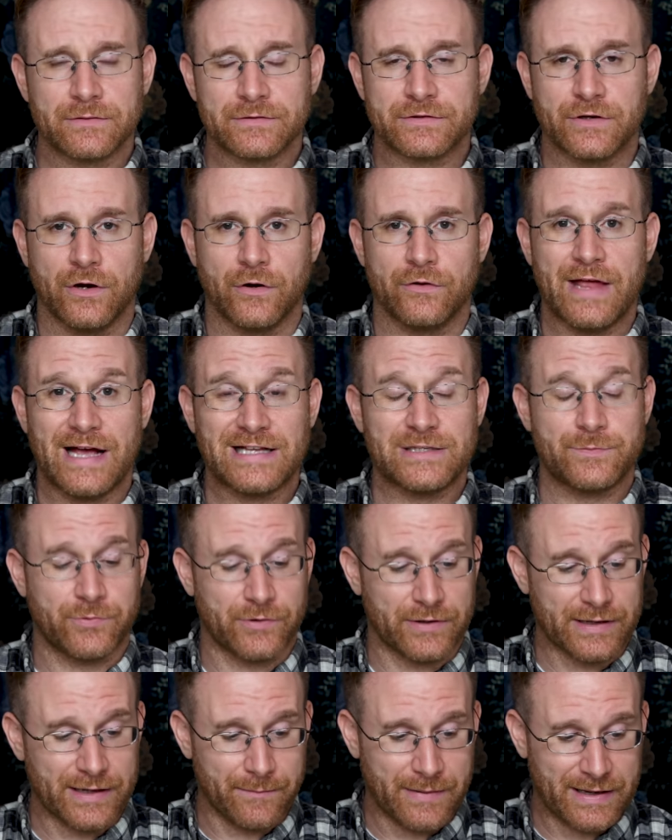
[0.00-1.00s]
So that's
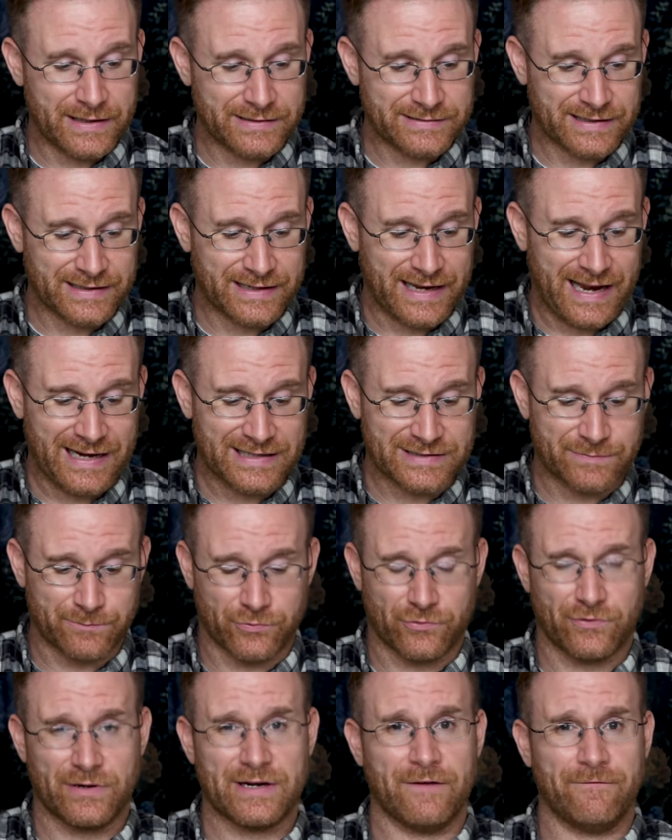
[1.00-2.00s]
pretty amazing, and it's
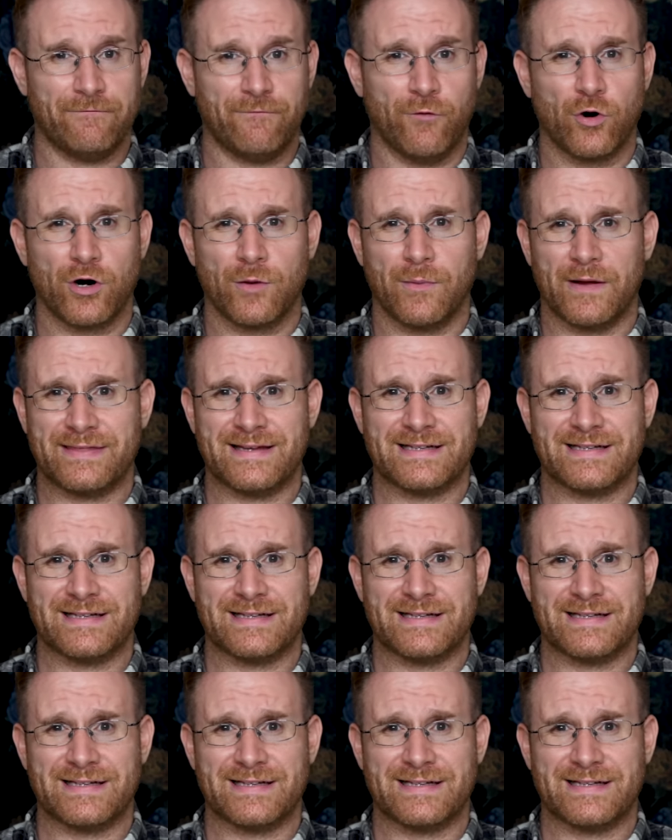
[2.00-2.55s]
pretty affordable.